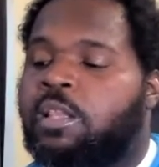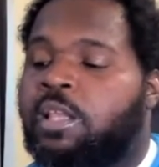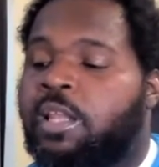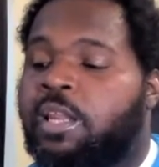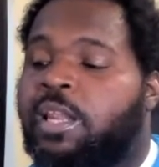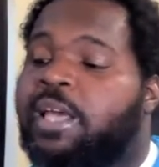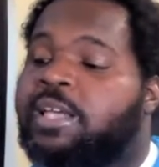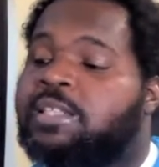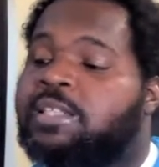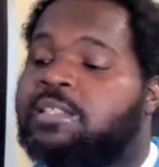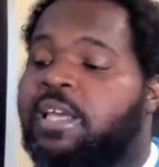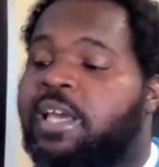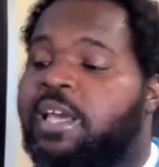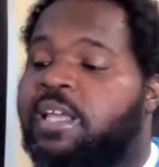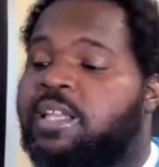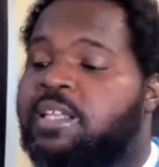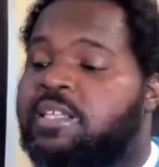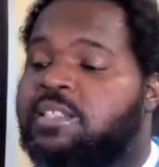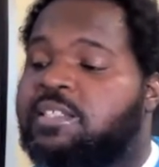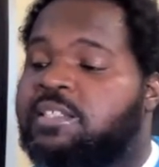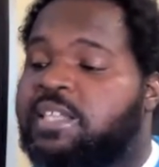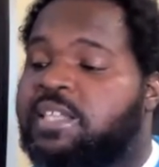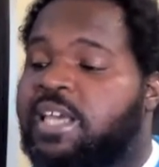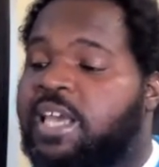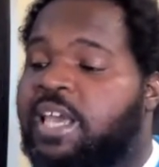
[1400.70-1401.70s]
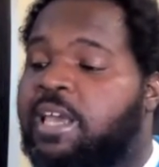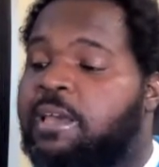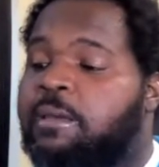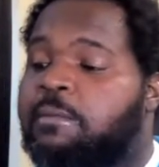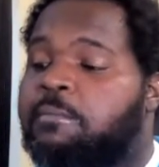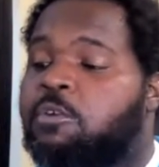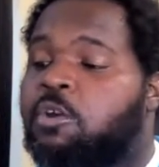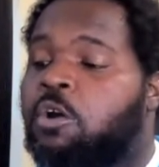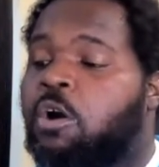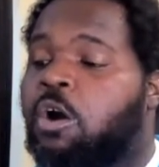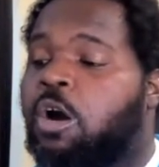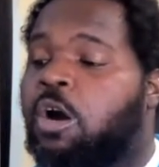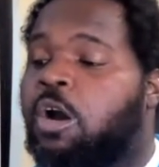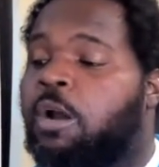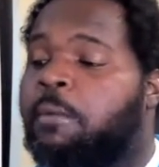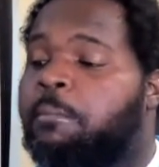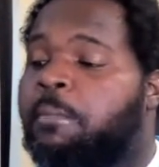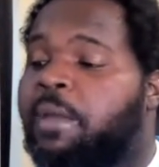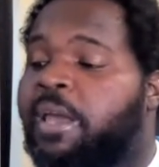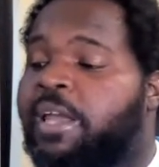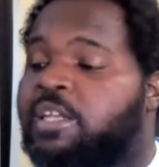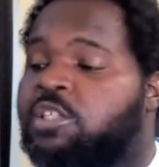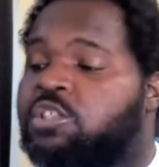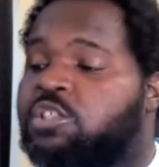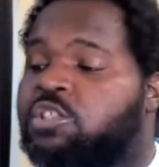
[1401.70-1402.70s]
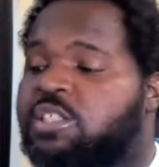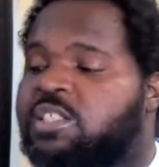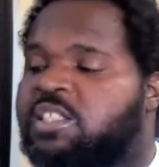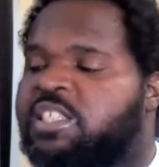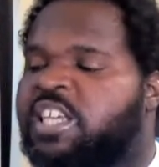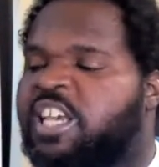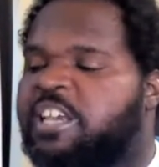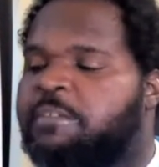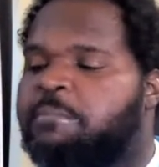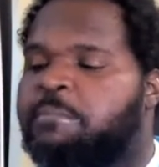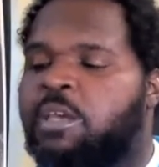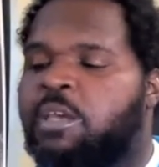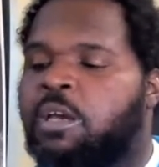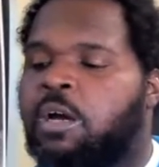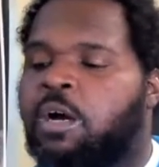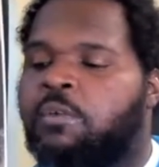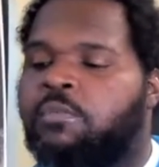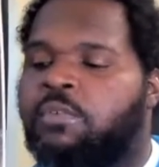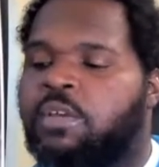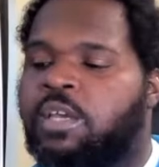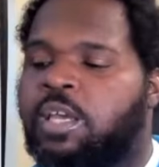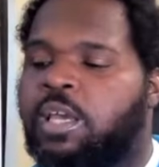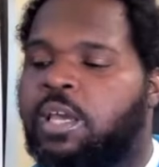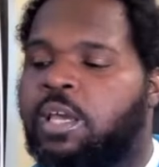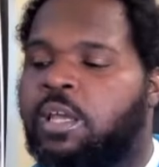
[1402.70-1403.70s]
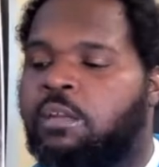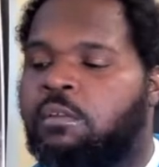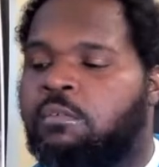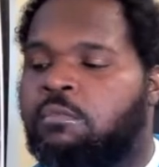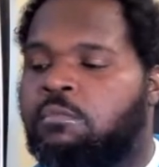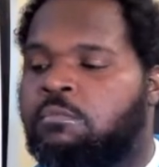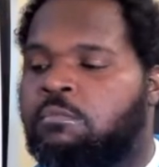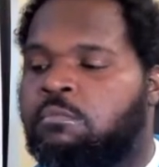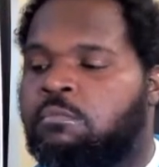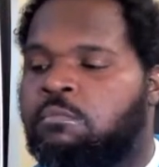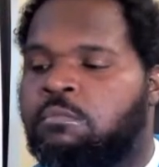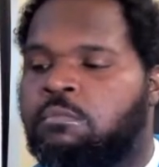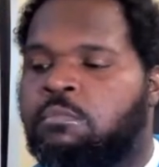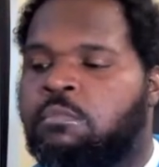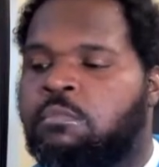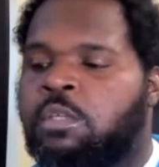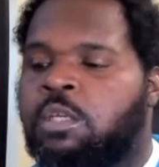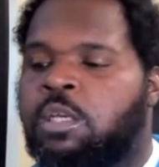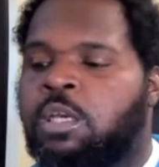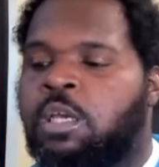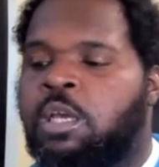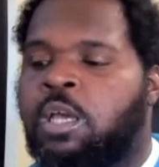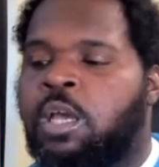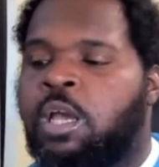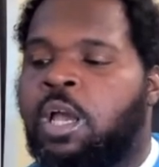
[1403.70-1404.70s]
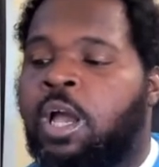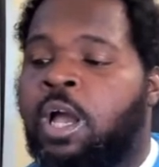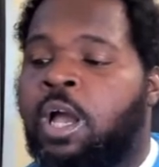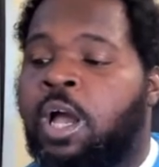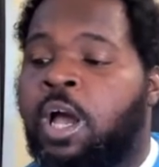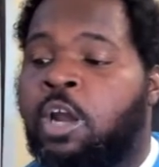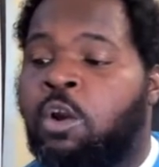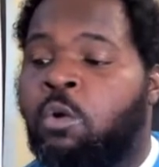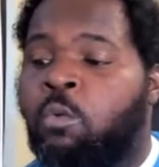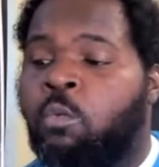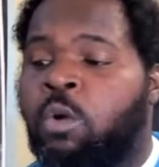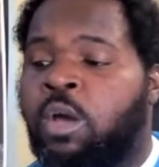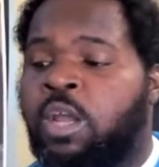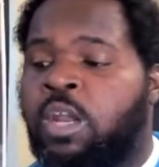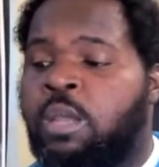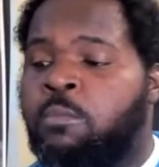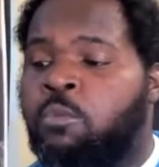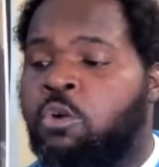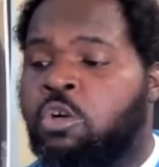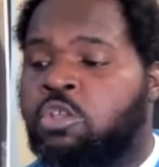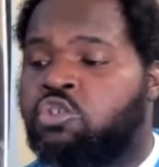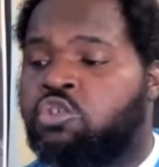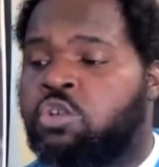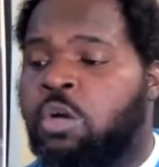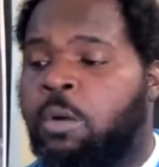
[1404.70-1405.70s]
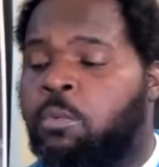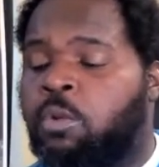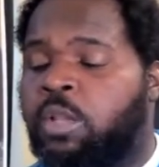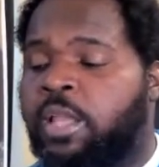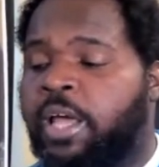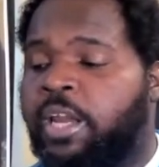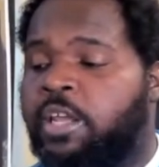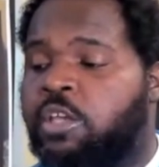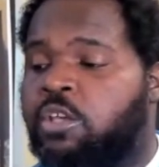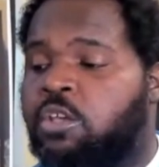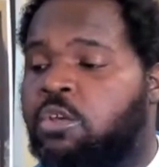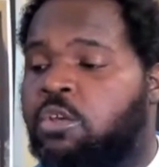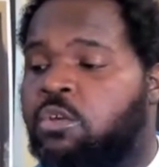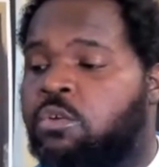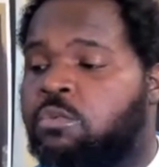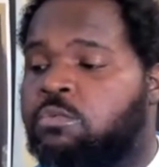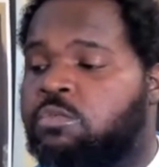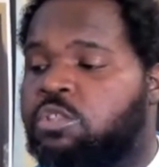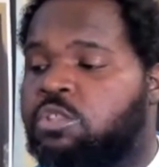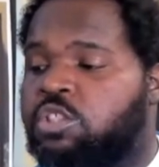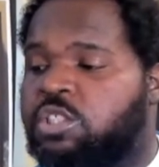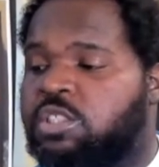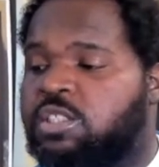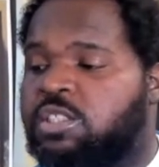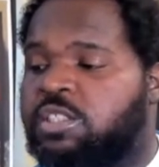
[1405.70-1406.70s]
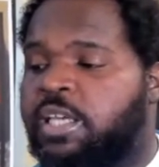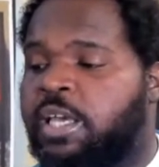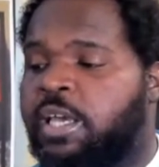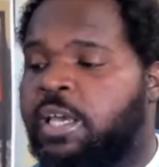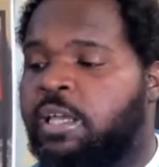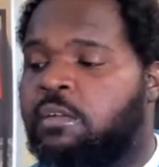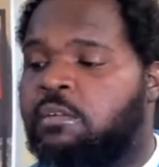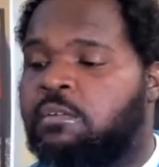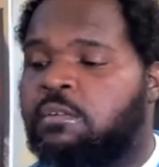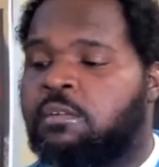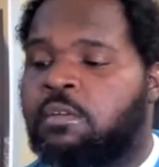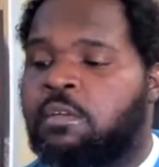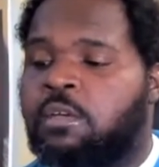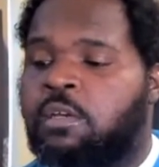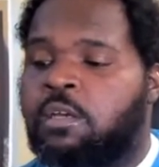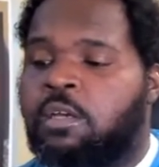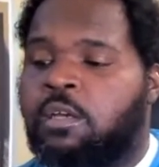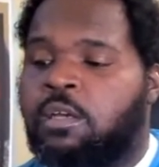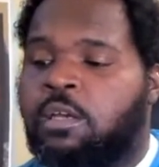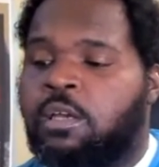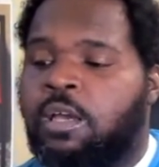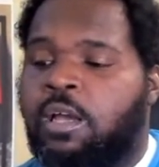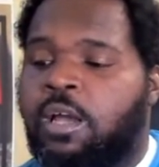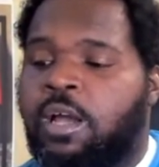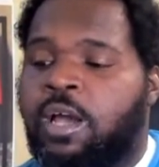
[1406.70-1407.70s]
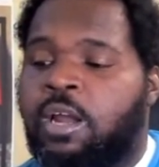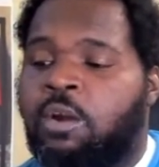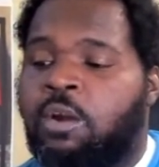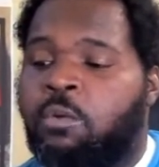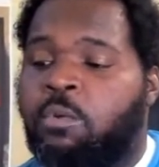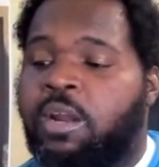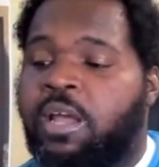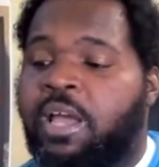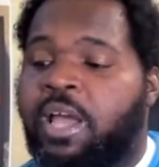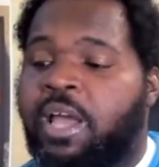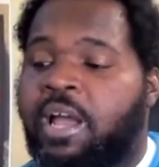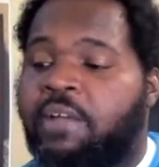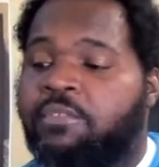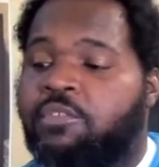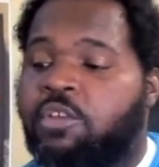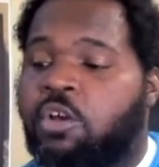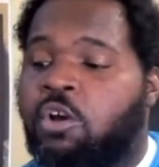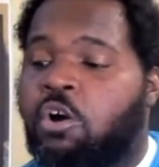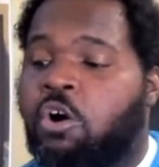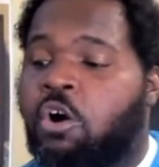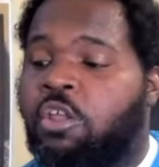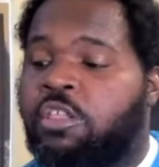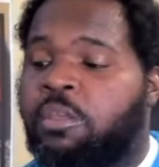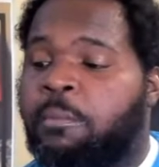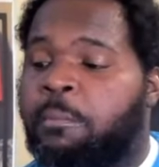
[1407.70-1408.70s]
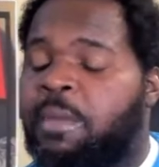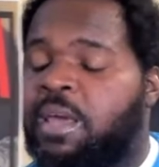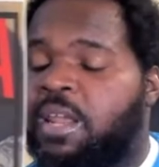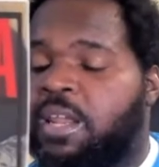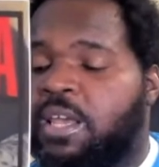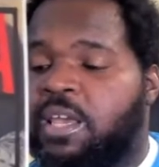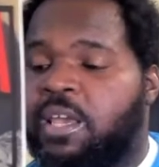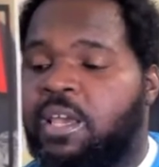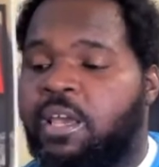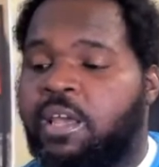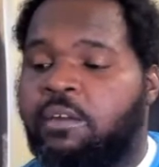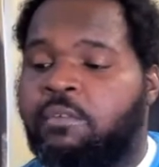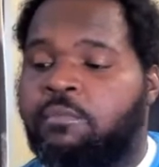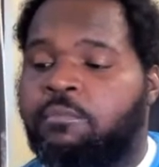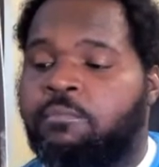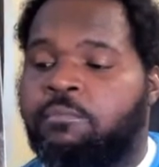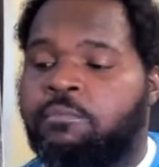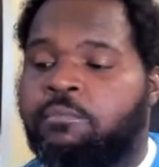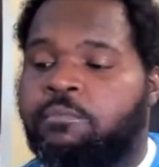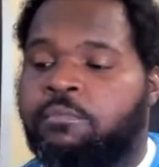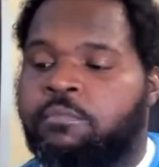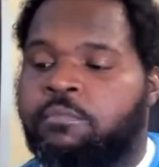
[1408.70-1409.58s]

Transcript: The next day, the same guard managed to tick me off again. I don't want any more trouble out of you, she said. I don't want to have to call the men again.